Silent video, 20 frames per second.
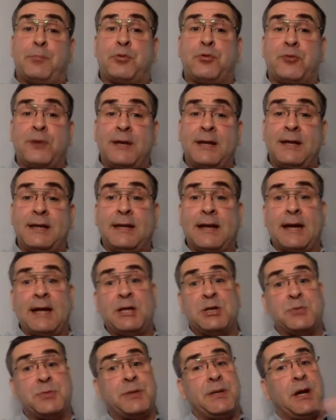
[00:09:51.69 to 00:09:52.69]

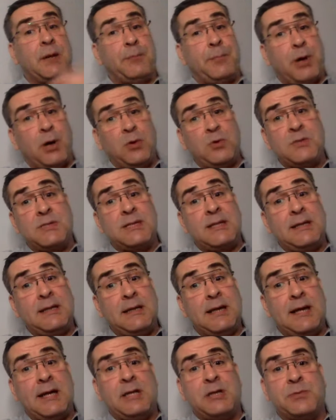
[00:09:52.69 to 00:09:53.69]
pre-engagement, a
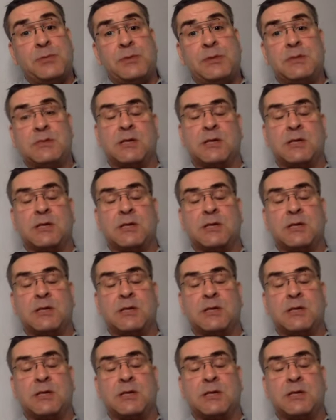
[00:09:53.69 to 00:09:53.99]
post-engagement.